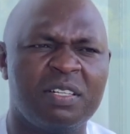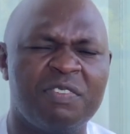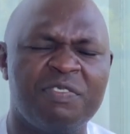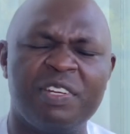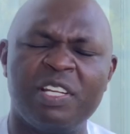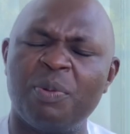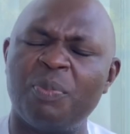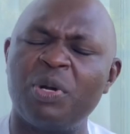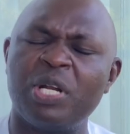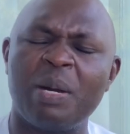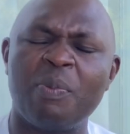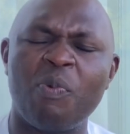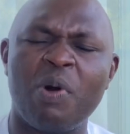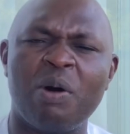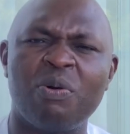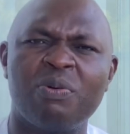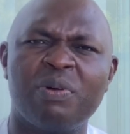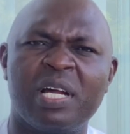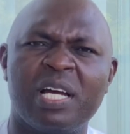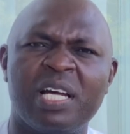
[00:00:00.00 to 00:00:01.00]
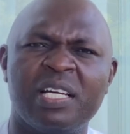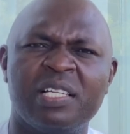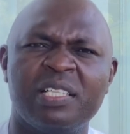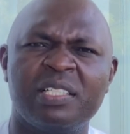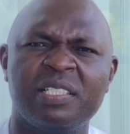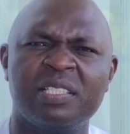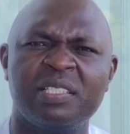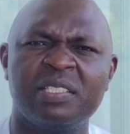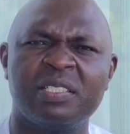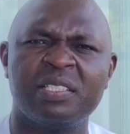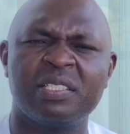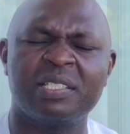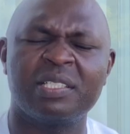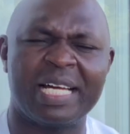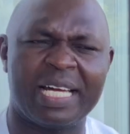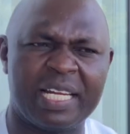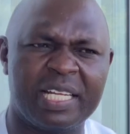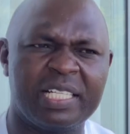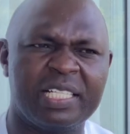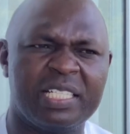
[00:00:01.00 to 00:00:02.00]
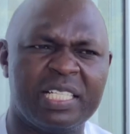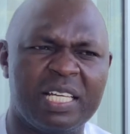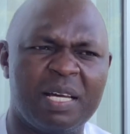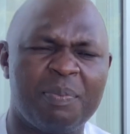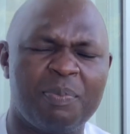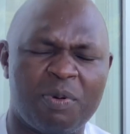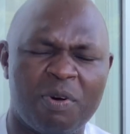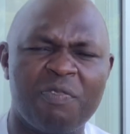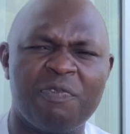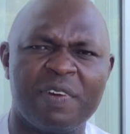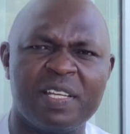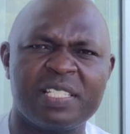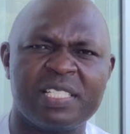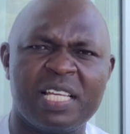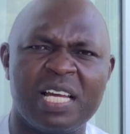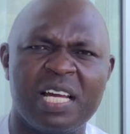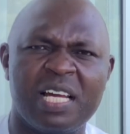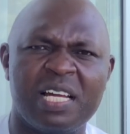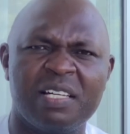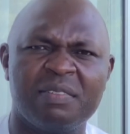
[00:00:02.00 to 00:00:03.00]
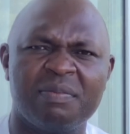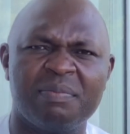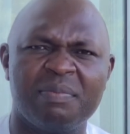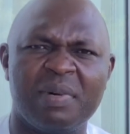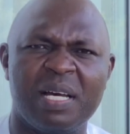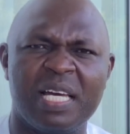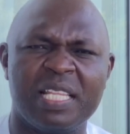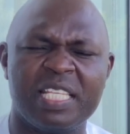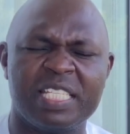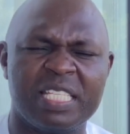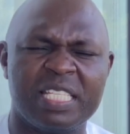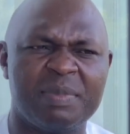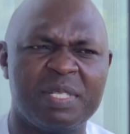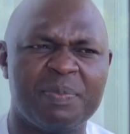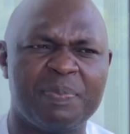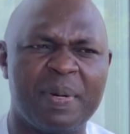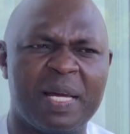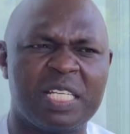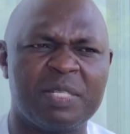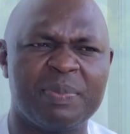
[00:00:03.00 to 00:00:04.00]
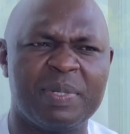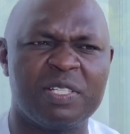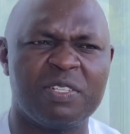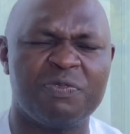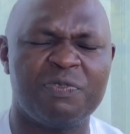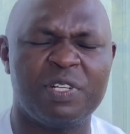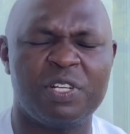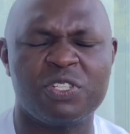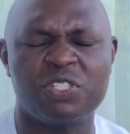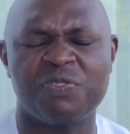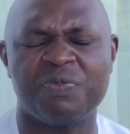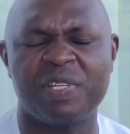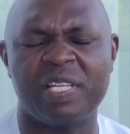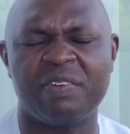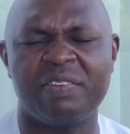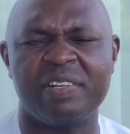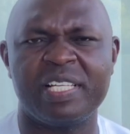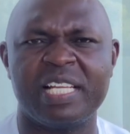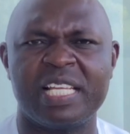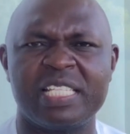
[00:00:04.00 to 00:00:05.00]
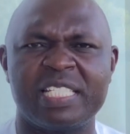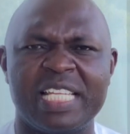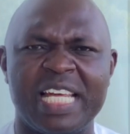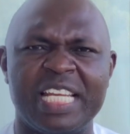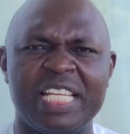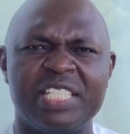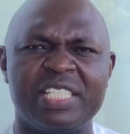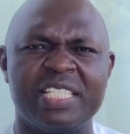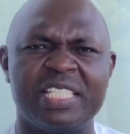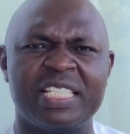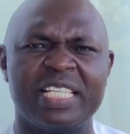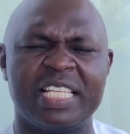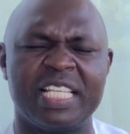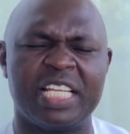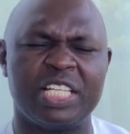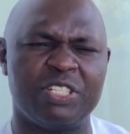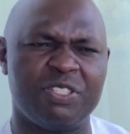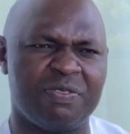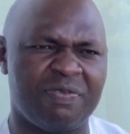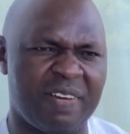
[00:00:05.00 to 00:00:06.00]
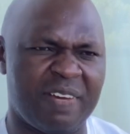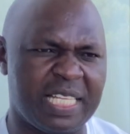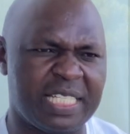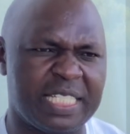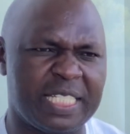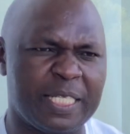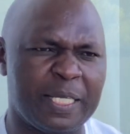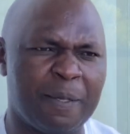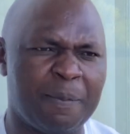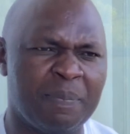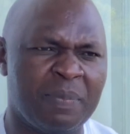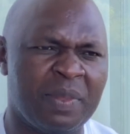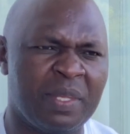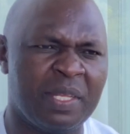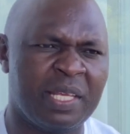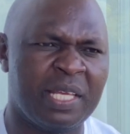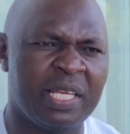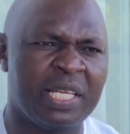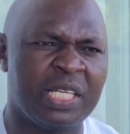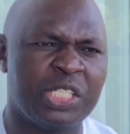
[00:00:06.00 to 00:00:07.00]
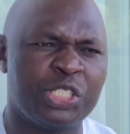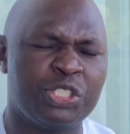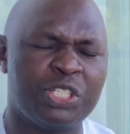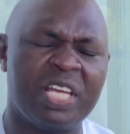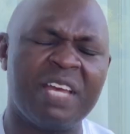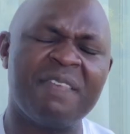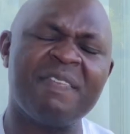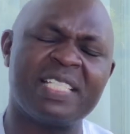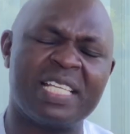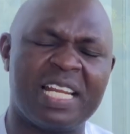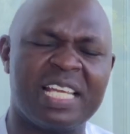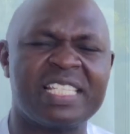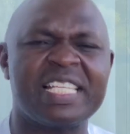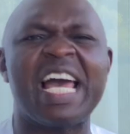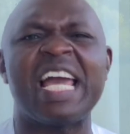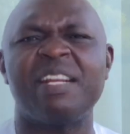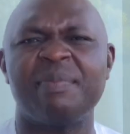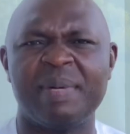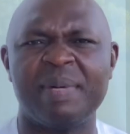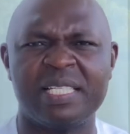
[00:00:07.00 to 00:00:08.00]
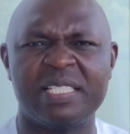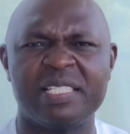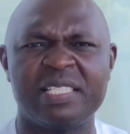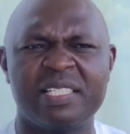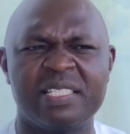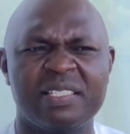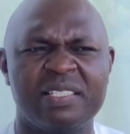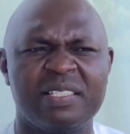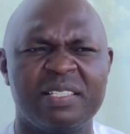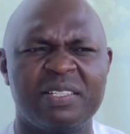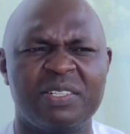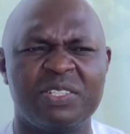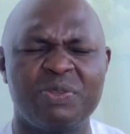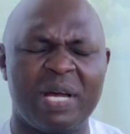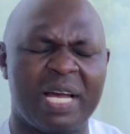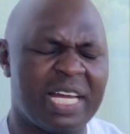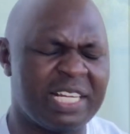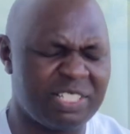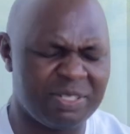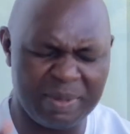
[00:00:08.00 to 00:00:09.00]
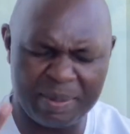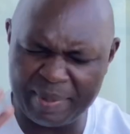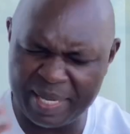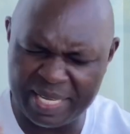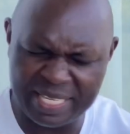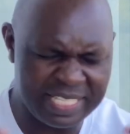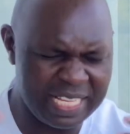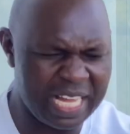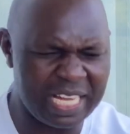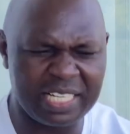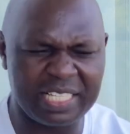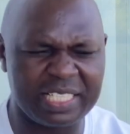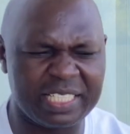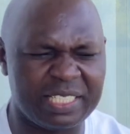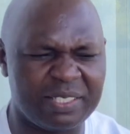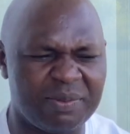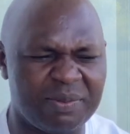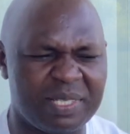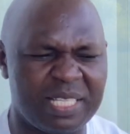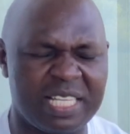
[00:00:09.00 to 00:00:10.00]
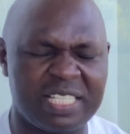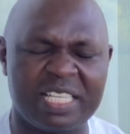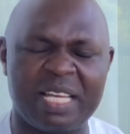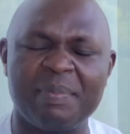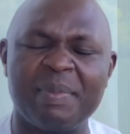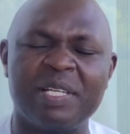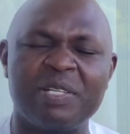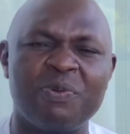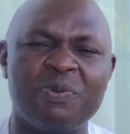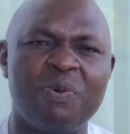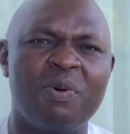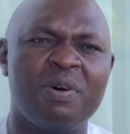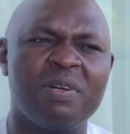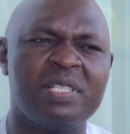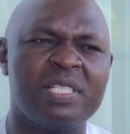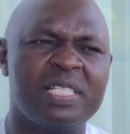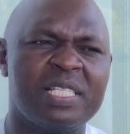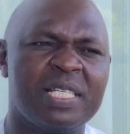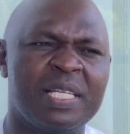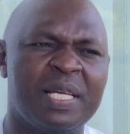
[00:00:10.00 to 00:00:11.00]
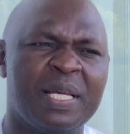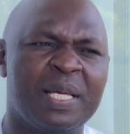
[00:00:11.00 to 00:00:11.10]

Philemona Mwaura, currently a professor at the same Department of Philosophy and Religious Studies in Kenyatta University. She gave us an assignment. Though I can't remember exactly what the assignment was,